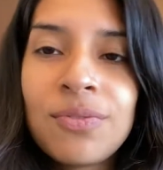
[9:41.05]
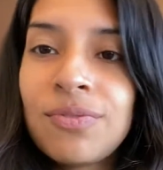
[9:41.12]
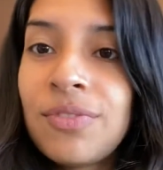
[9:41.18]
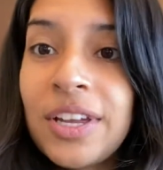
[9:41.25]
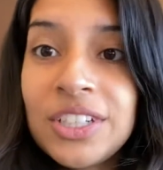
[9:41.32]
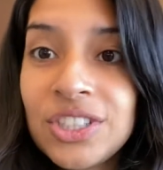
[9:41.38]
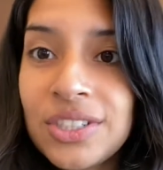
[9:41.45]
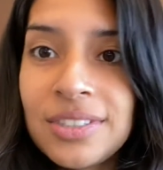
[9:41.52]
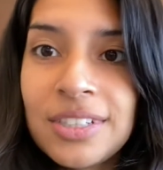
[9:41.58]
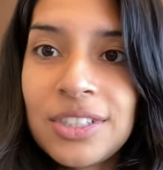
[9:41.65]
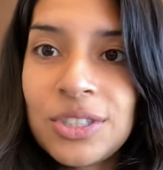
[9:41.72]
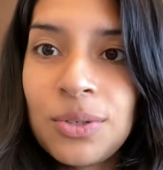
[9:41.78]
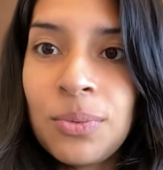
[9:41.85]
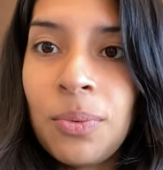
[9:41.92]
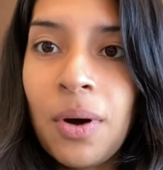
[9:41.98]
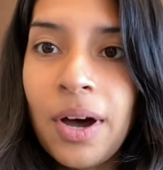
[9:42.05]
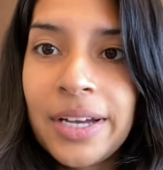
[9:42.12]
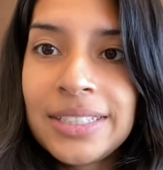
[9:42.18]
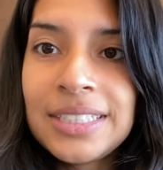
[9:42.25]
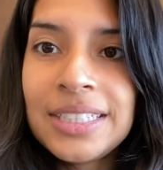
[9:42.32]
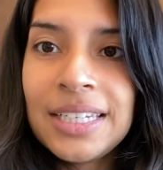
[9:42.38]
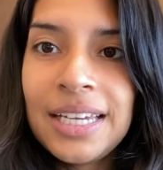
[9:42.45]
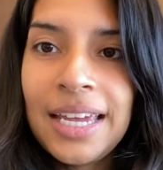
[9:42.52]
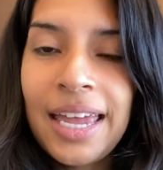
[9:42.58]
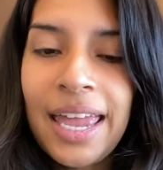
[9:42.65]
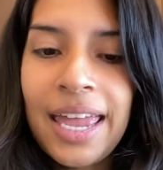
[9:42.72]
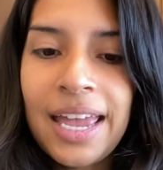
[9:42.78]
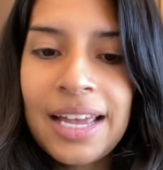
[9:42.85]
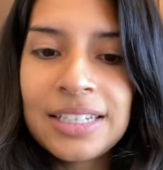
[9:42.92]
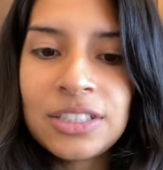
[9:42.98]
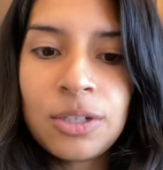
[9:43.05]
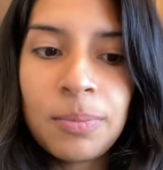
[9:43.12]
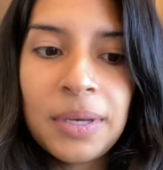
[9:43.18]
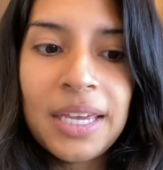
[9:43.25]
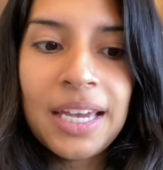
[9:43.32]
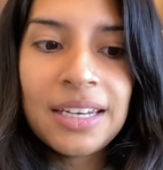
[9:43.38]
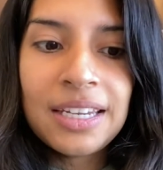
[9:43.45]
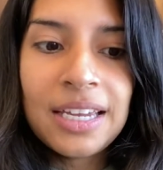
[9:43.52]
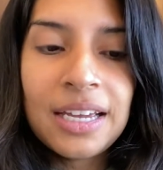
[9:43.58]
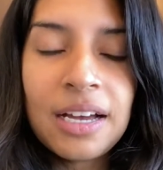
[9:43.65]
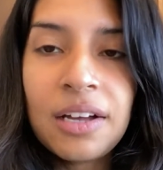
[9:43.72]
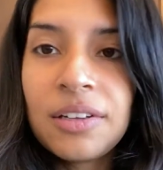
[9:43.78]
veggies as you want and you'll be getting